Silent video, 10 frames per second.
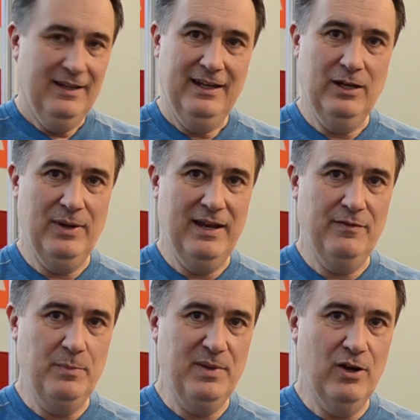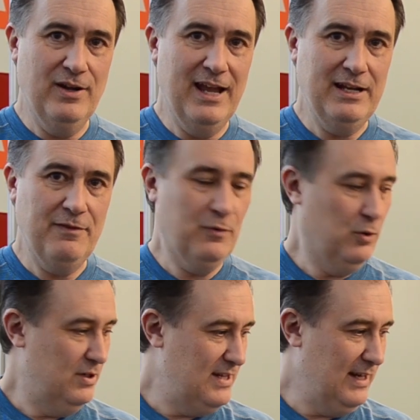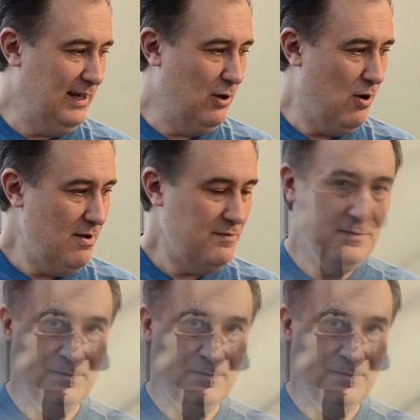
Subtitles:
Here we have the BR94 taking off.